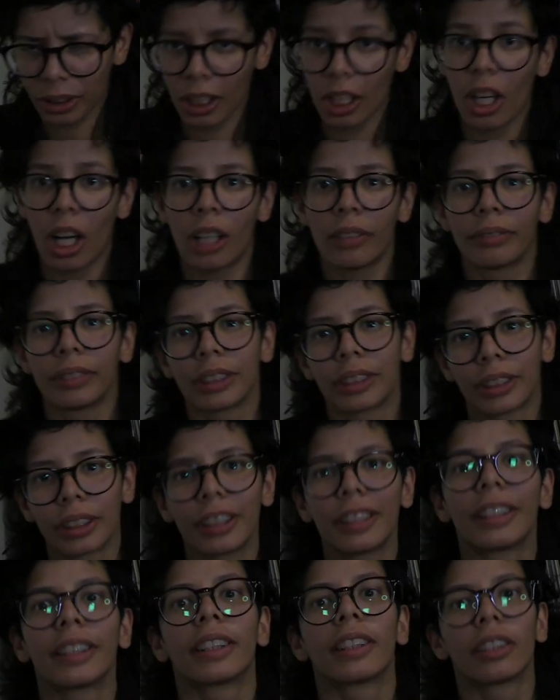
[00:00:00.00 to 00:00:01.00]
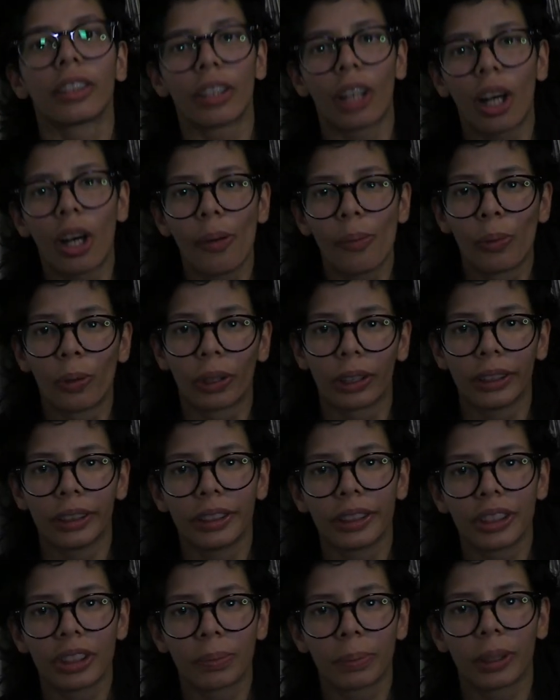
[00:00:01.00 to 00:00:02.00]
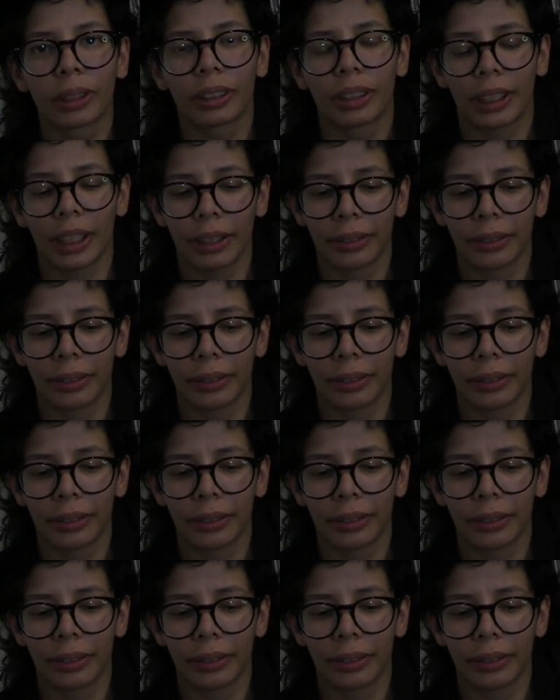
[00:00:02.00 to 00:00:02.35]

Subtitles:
obviously like a lot more in this book that I